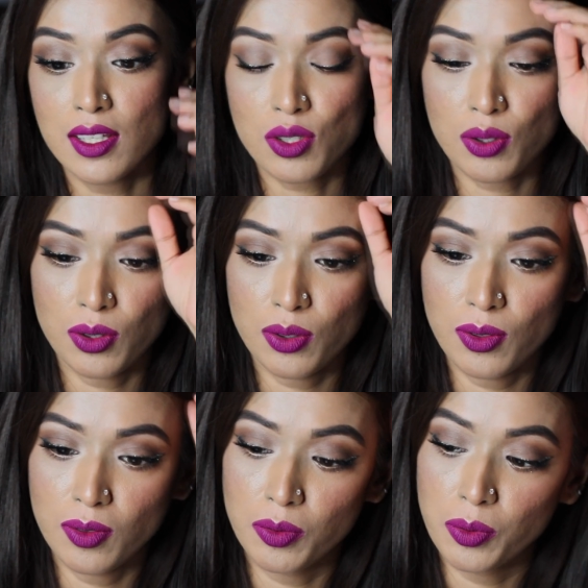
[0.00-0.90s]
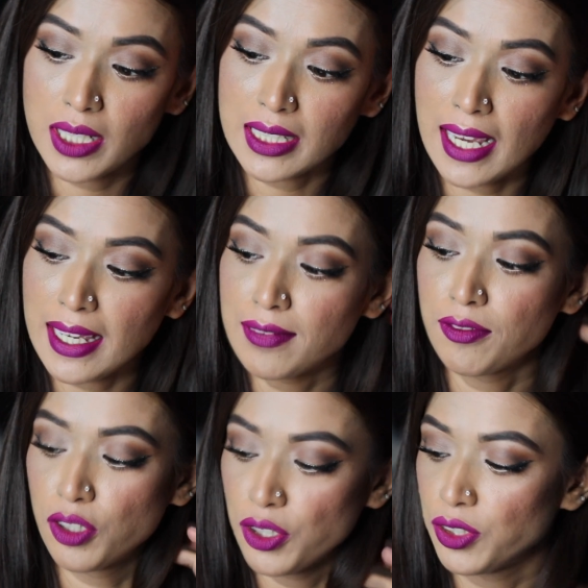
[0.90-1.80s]
So what I
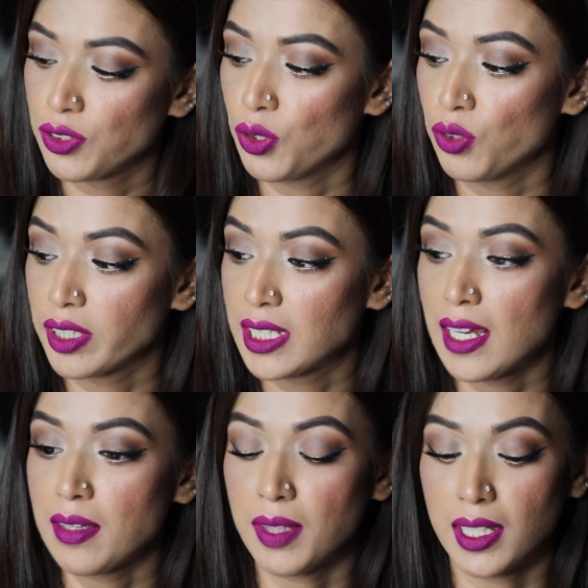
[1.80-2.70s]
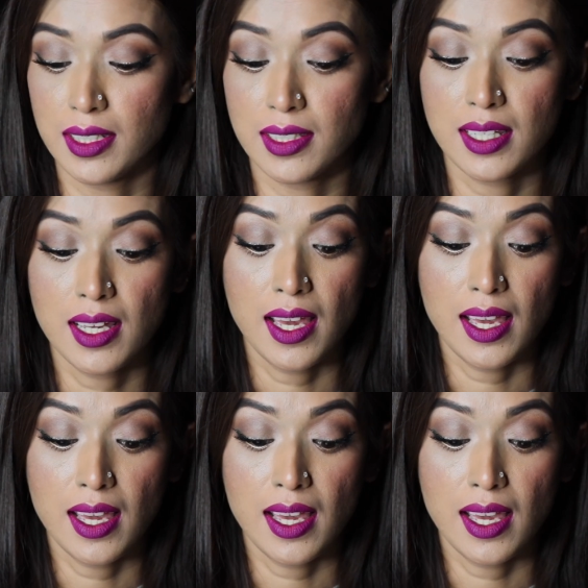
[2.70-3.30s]
have learned over time is